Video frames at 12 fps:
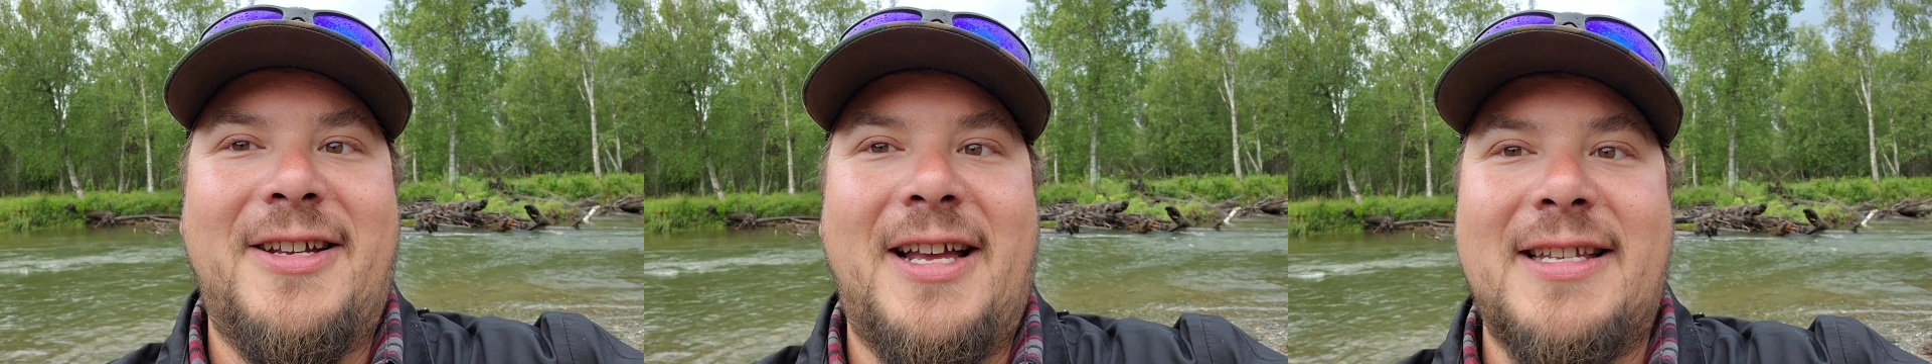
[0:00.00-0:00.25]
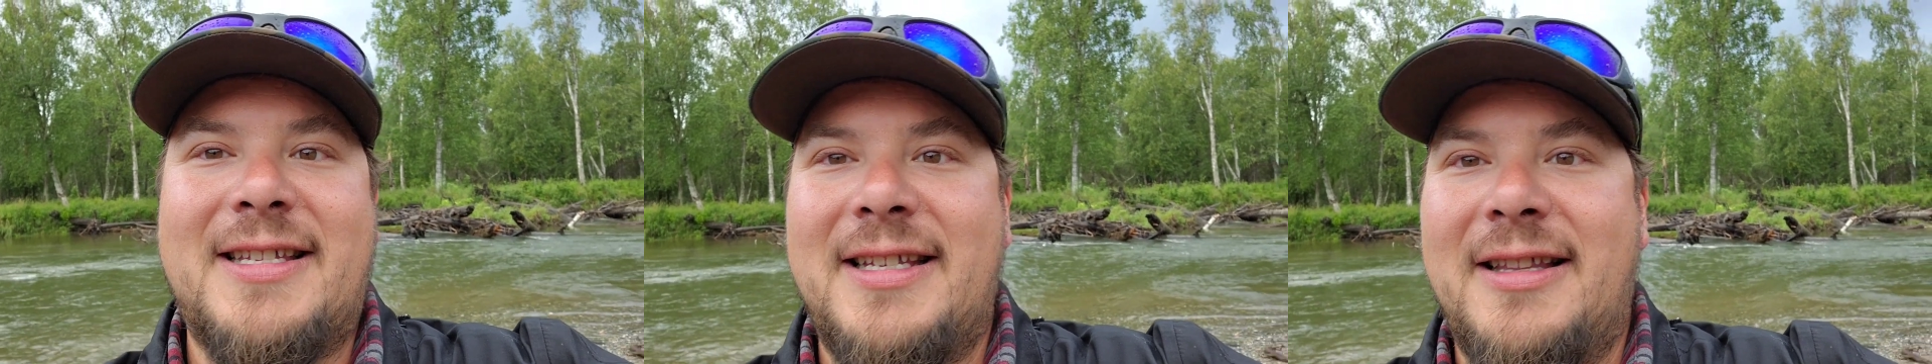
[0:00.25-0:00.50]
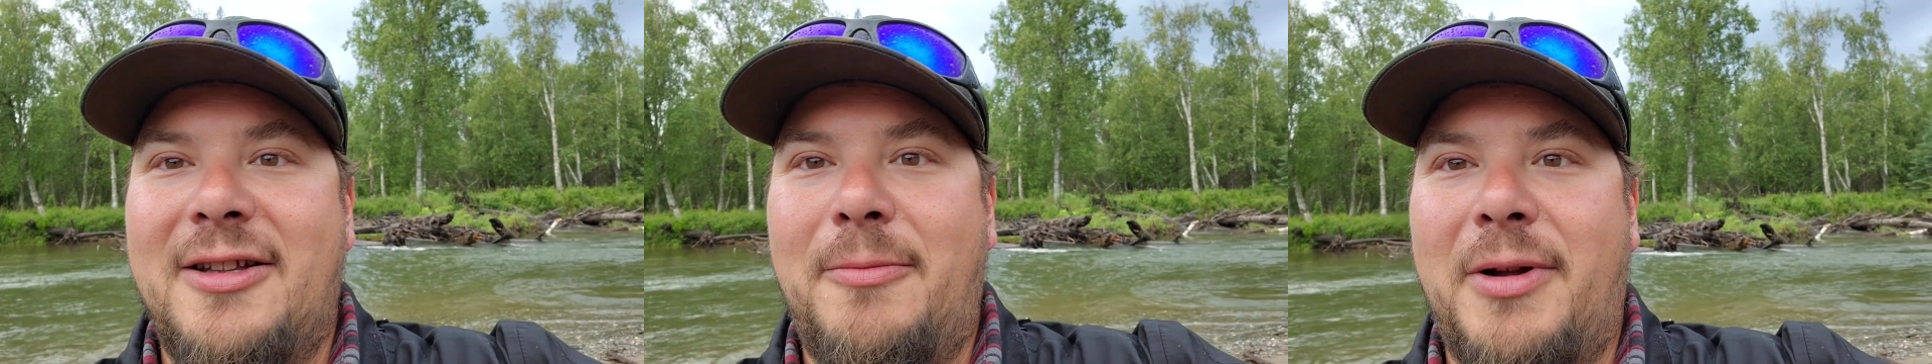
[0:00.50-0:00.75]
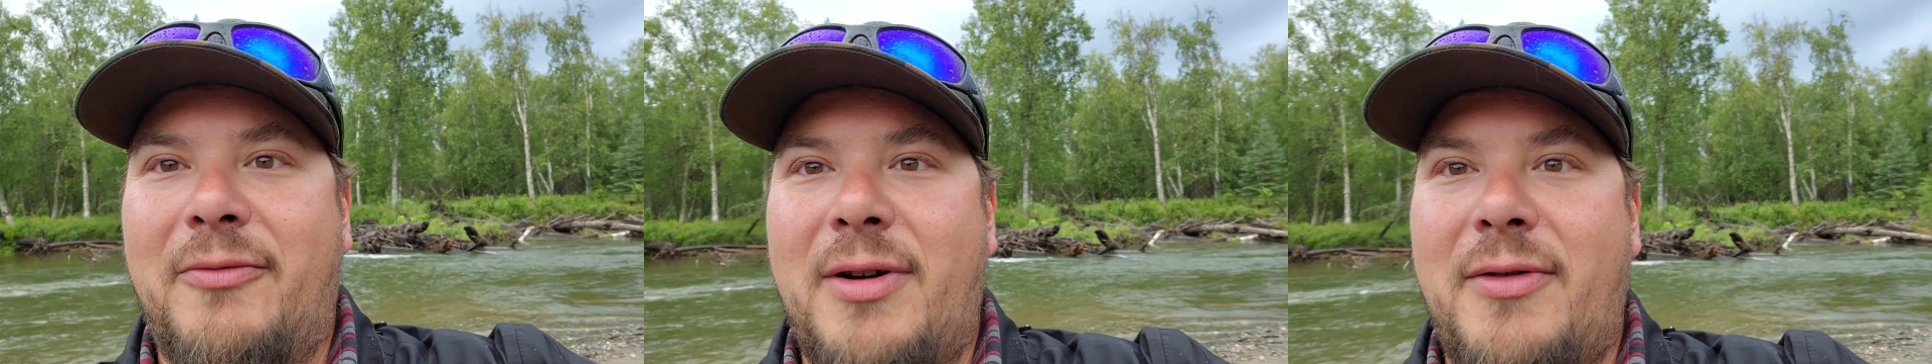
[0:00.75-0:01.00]
guys see a little
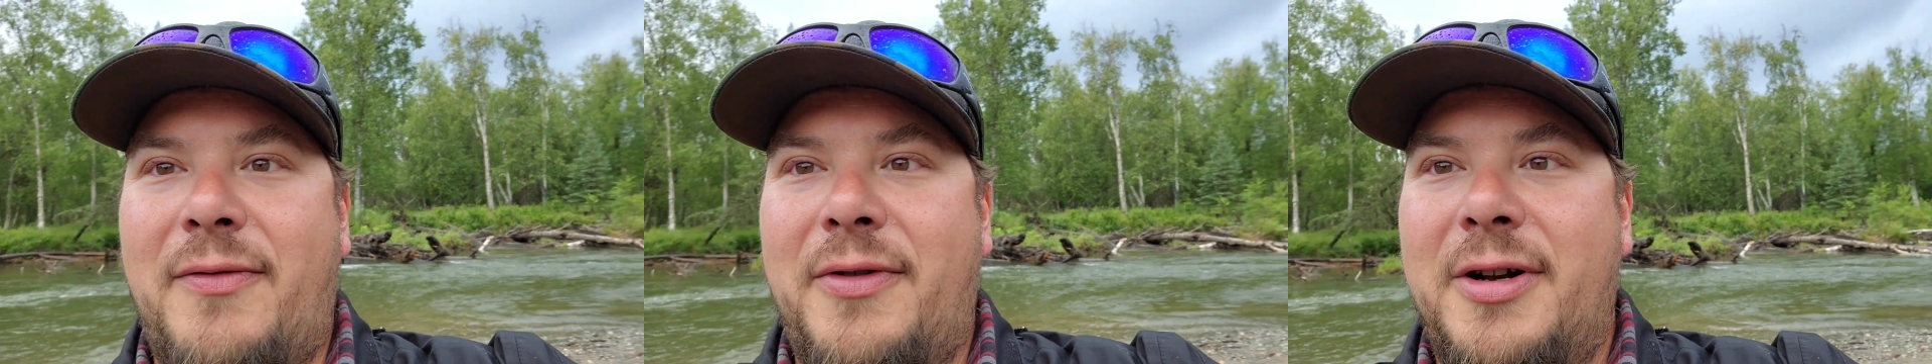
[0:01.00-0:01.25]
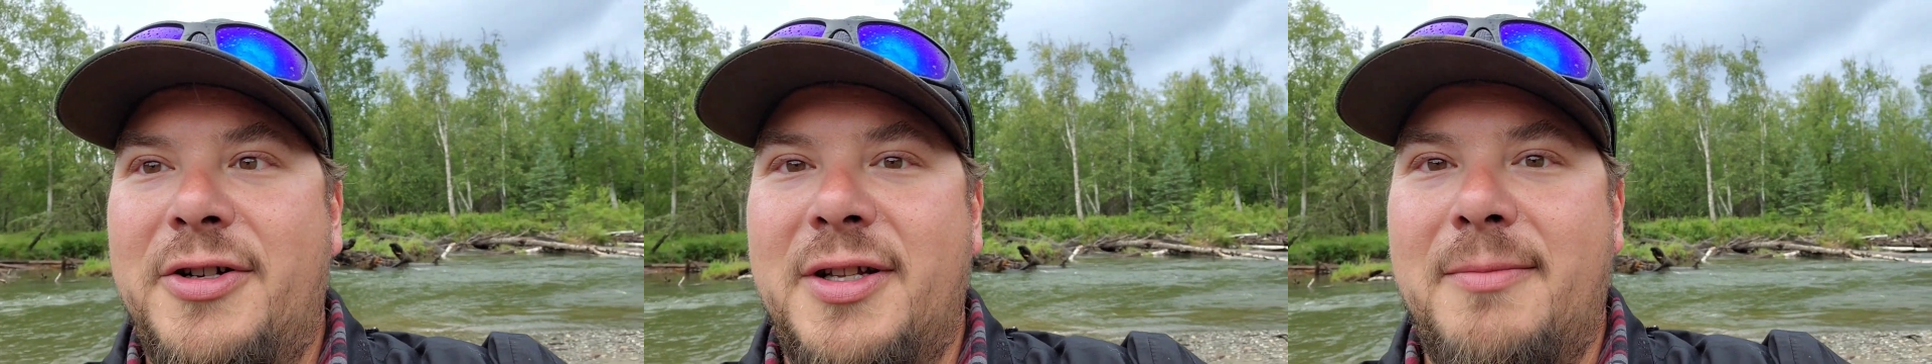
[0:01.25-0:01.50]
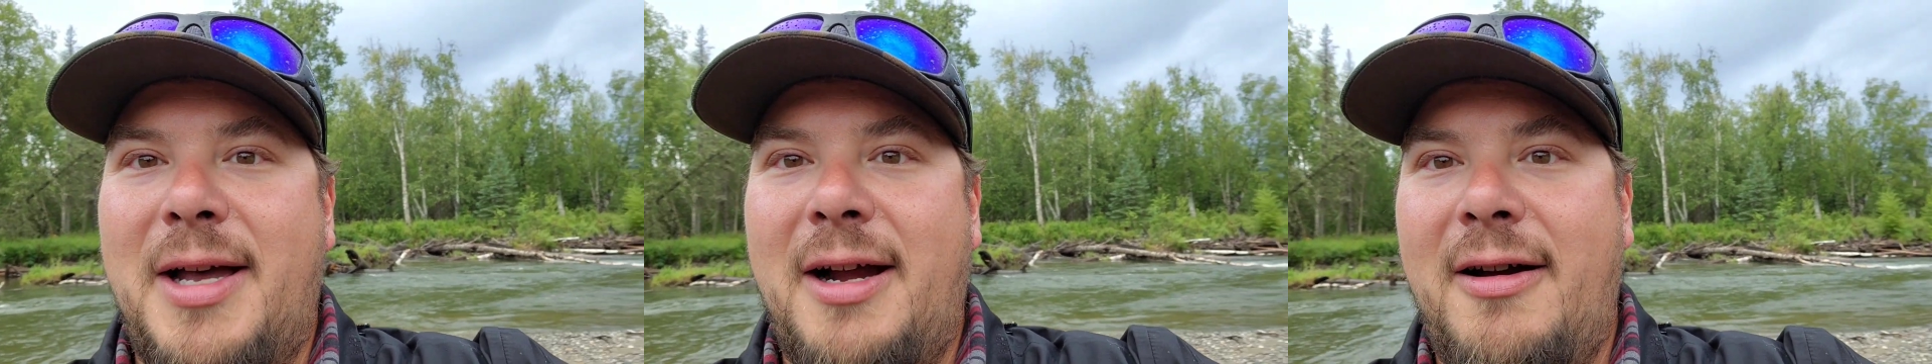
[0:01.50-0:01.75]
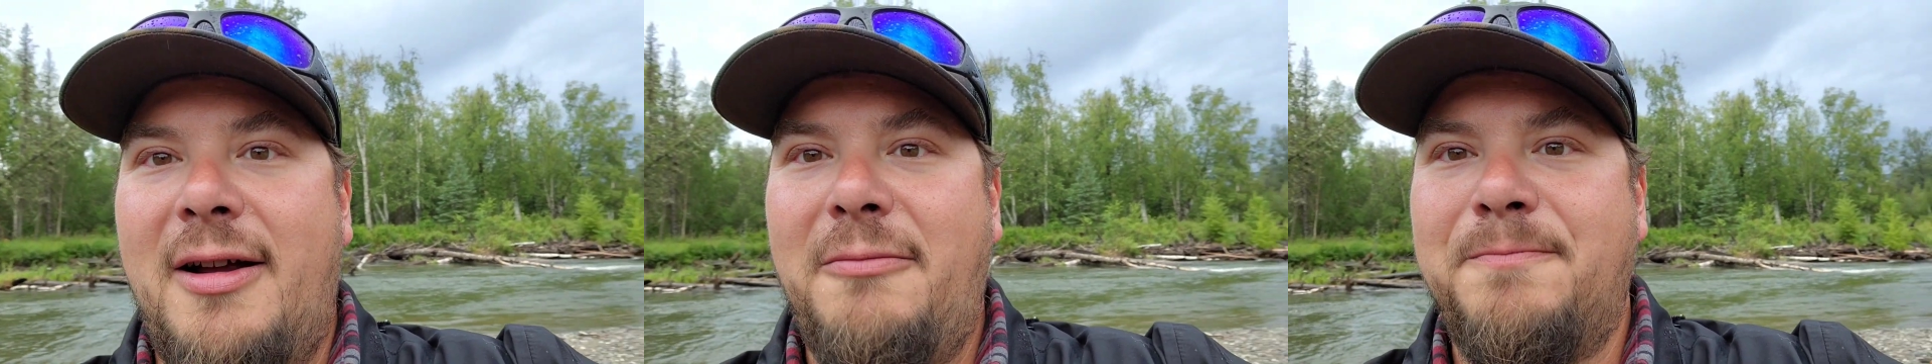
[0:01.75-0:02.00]
bit of river footage in the
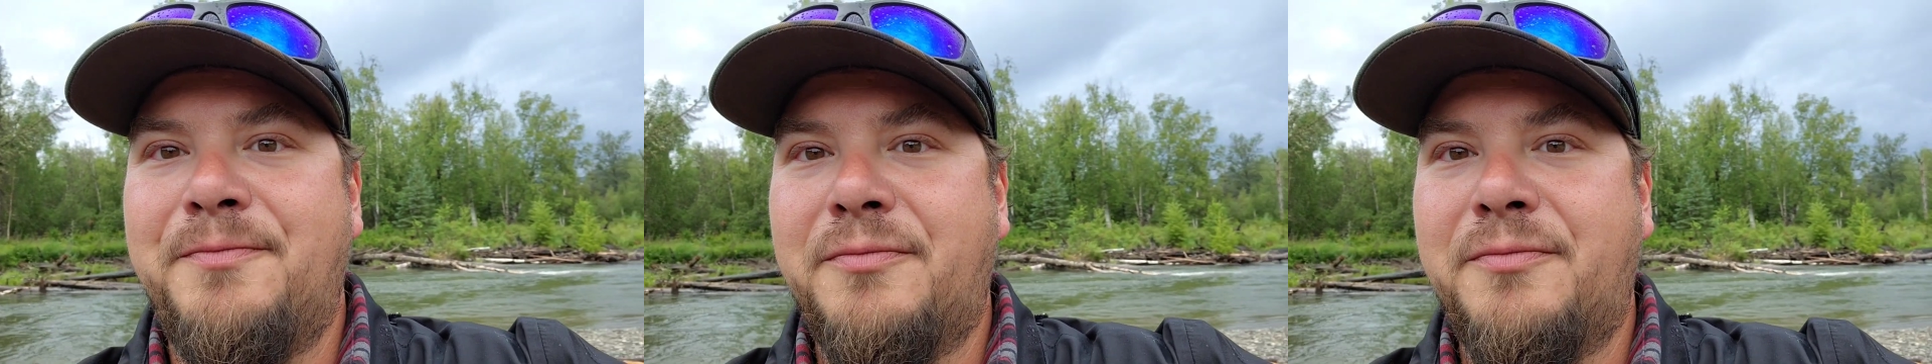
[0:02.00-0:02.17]
background.